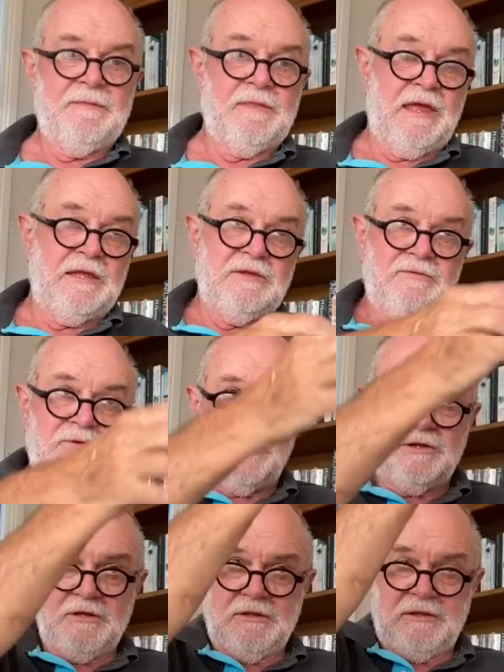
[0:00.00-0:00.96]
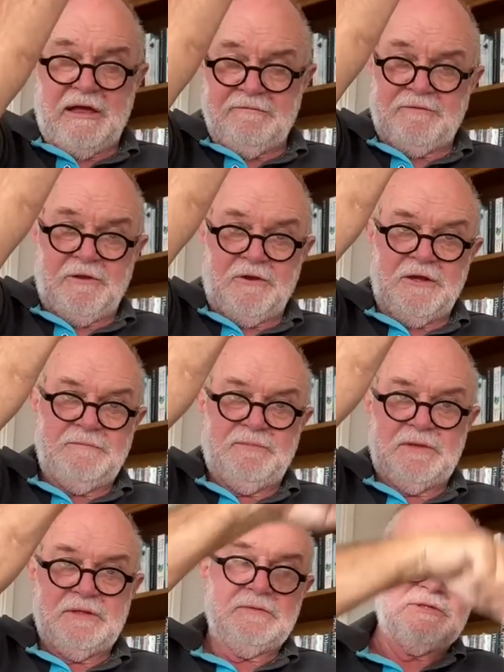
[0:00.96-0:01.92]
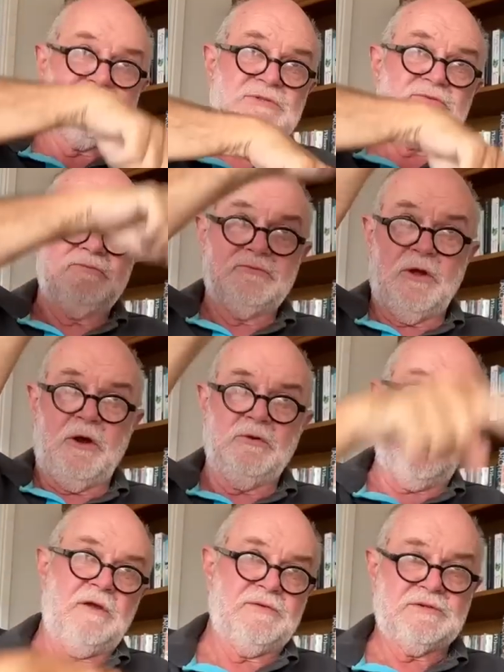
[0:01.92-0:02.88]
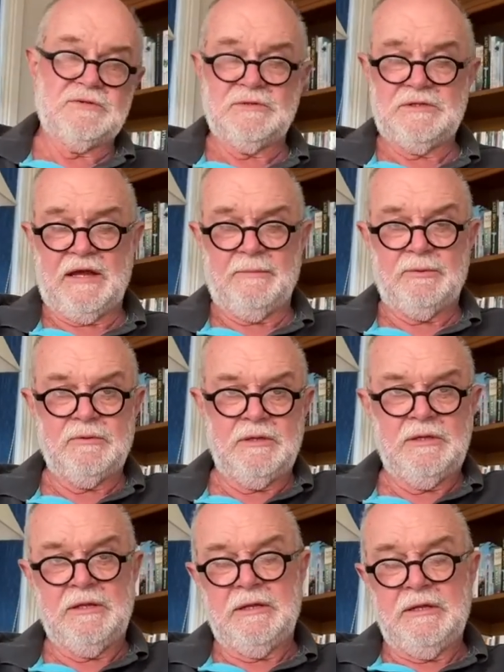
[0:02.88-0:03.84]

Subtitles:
Then you've got your luff line, which is rolled over to a double.